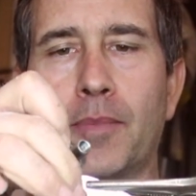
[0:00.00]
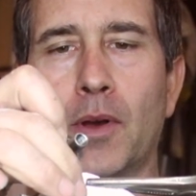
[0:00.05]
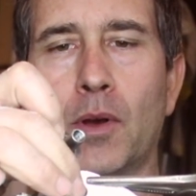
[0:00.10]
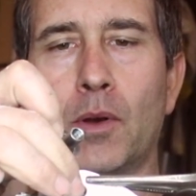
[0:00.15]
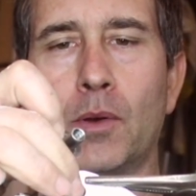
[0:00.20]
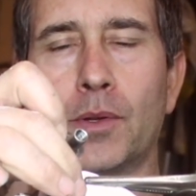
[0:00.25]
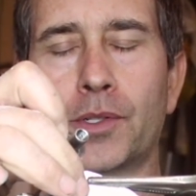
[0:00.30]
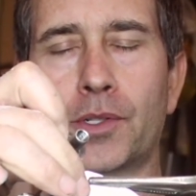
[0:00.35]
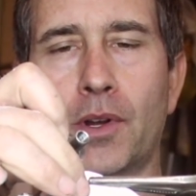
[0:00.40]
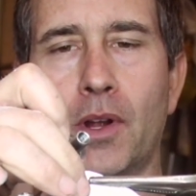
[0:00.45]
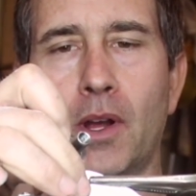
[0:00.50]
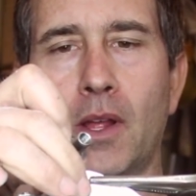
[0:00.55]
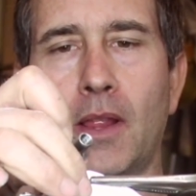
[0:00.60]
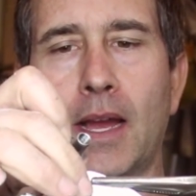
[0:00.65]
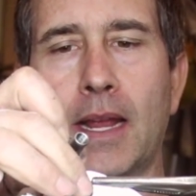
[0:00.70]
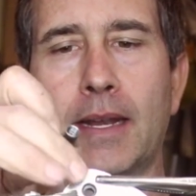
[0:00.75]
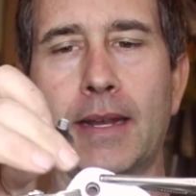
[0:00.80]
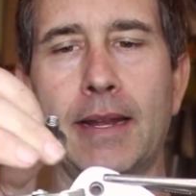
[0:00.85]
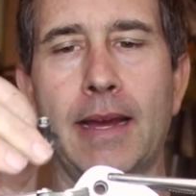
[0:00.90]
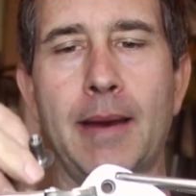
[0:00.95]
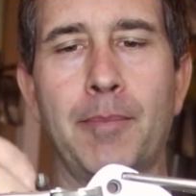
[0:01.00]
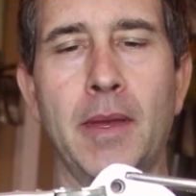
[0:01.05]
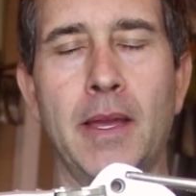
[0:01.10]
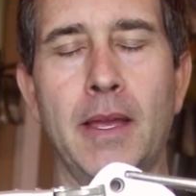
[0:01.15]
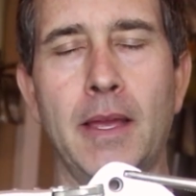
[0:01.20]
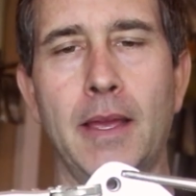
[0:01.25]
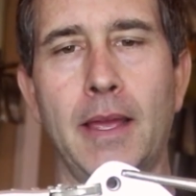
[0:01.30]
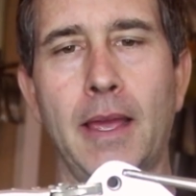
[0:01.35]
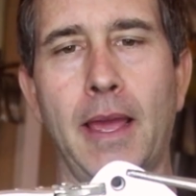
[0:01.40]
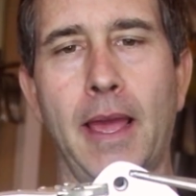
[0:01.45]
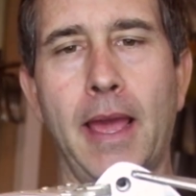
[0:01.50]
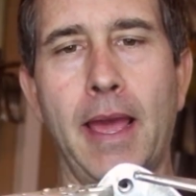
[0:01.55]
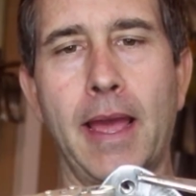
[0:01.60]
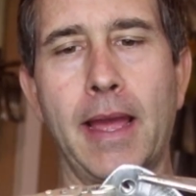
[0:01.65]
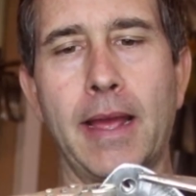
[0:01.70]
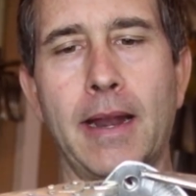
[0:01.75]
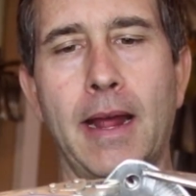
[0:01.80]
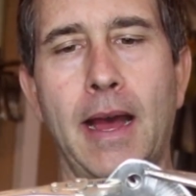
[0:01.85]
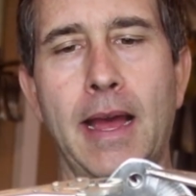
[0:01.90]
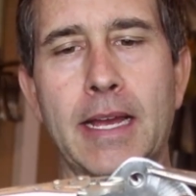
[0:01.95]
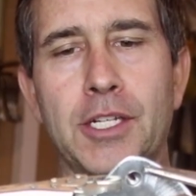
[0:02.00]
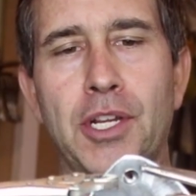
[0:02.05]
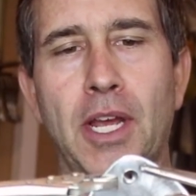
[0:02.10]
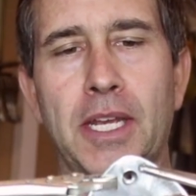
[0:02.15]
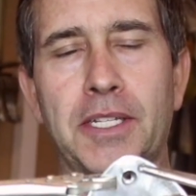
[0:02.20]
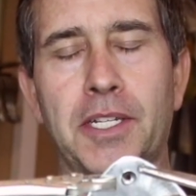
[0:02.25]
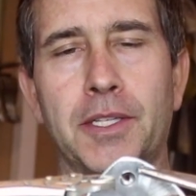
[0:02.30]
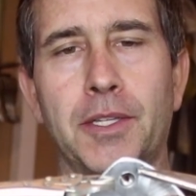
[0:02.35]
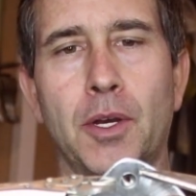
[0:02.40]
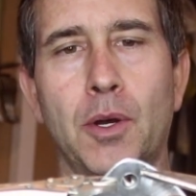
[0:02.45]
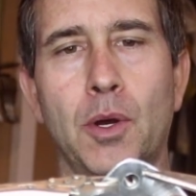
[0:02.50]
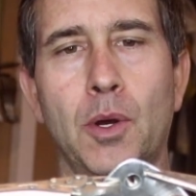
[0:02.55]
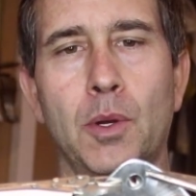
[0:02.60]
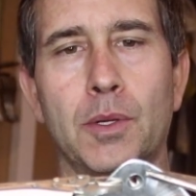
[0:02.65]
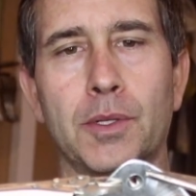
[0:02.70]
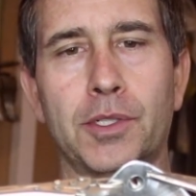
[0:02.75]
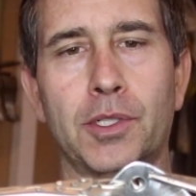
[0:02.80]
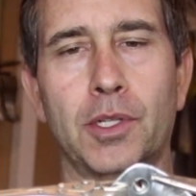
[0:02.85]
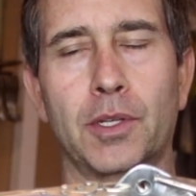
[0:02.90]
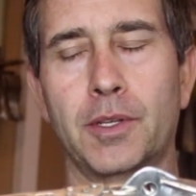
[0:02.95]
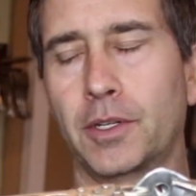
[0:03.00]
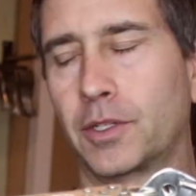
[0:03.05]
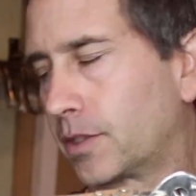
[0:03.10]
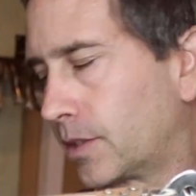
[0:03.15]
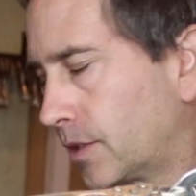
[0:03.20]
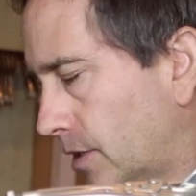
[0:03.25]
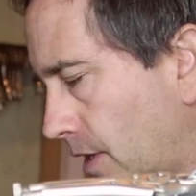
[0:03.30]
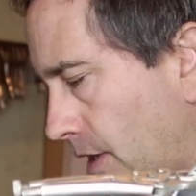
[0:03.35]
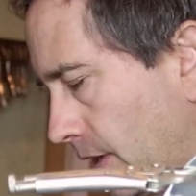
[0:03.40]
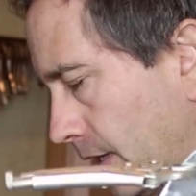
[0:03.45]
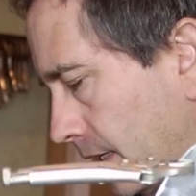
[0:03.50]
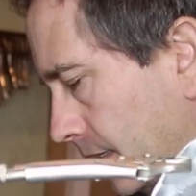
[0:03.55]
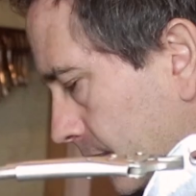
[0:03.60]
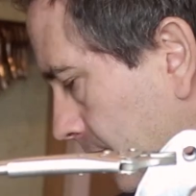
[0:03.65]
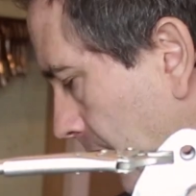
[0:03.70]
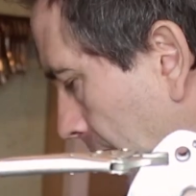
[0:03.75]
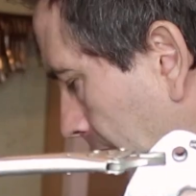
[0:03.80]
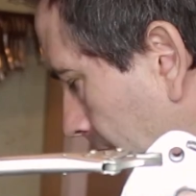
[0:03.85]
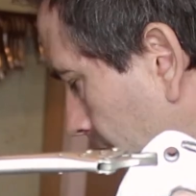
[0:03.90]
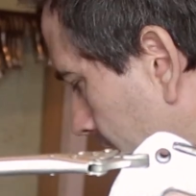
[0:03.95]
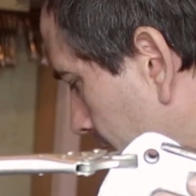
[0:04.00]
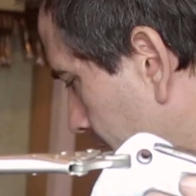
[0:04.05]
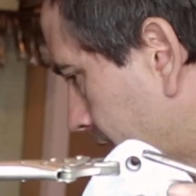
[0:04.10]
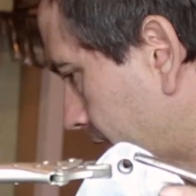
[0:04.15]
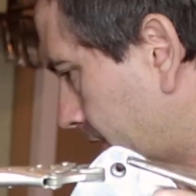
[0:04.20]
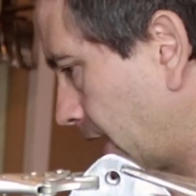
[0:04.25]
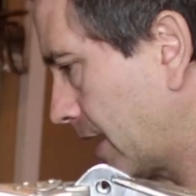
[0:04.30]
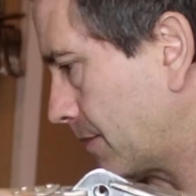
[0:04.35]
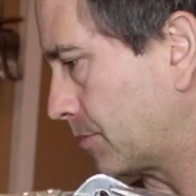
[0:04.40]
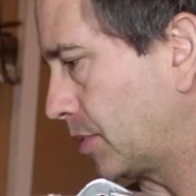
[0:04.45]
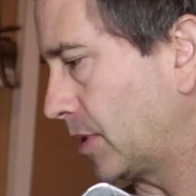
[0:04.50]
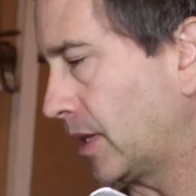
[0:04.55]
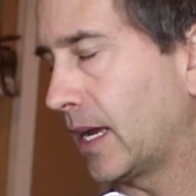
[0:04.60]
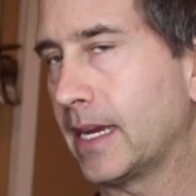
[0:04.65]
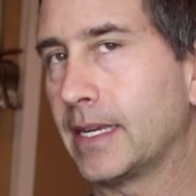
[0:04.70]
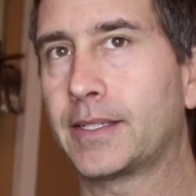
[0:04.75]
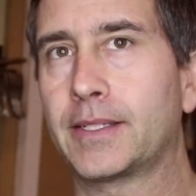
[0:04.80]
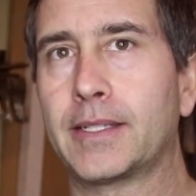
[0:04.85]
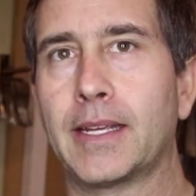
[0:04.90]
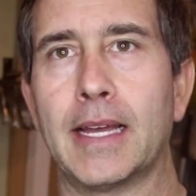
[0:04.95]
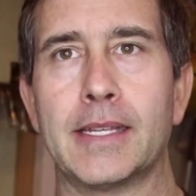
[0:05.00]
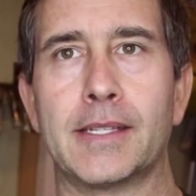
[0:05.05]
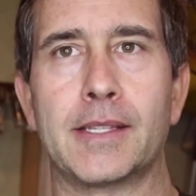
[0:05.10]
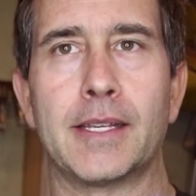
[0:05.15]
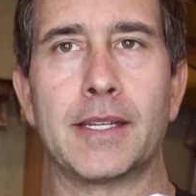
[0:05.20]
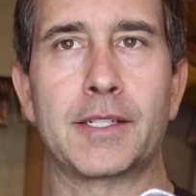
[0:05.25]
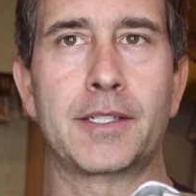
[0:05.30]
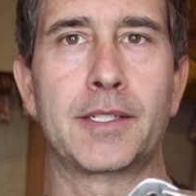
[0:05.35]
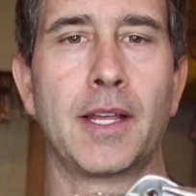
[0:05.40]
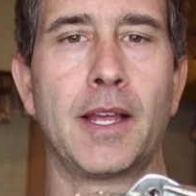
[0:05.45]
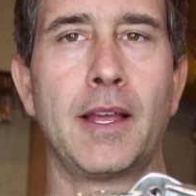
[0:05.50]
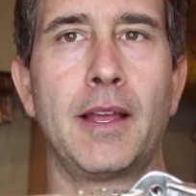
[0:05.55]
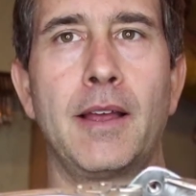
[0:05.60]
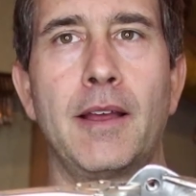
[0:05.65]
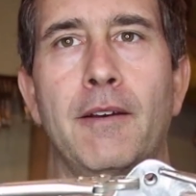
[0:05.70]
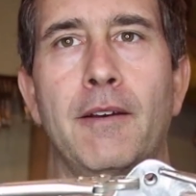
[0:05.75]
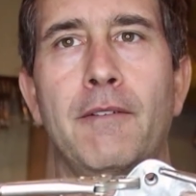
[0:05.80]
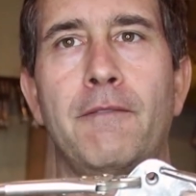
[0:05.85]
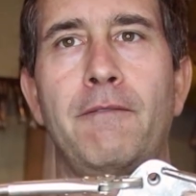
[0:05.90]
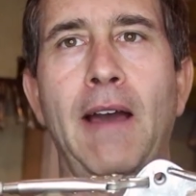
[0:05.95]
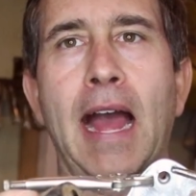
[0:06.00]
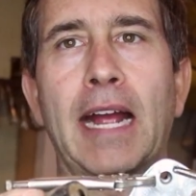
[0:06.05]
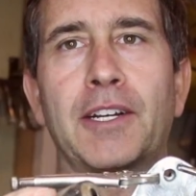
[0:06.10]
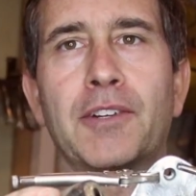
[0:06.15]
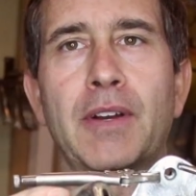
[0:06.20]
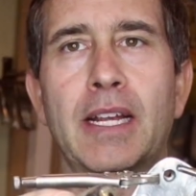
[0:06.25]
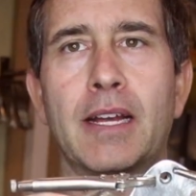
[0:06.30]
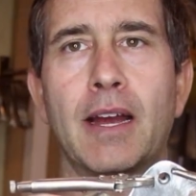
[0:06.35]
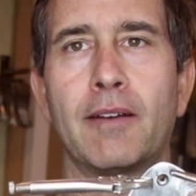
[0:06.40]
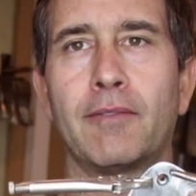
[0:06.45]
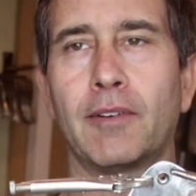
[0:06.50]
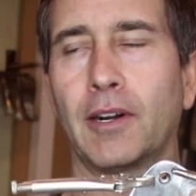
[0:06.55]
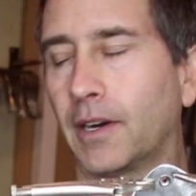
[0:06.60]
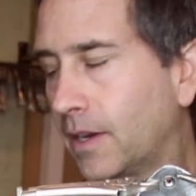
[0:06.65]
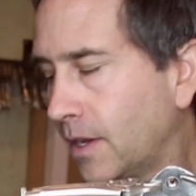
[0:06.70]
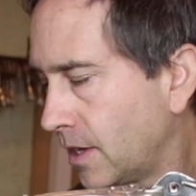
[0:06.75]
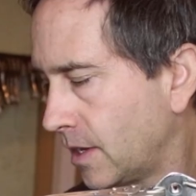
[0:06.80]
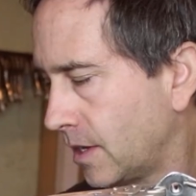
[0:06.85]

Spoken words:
The holes are all lined up, and I adjusted the holes so they're exactly in the same place as this factory cover.